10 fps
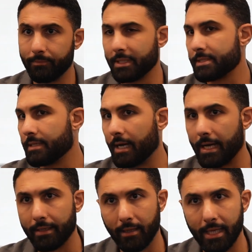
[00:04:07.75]
It's
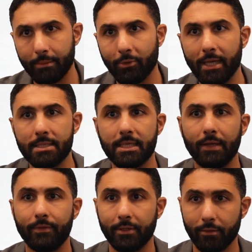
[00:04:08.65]
not like brand
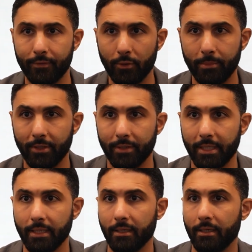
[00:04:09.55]
safety or viewability.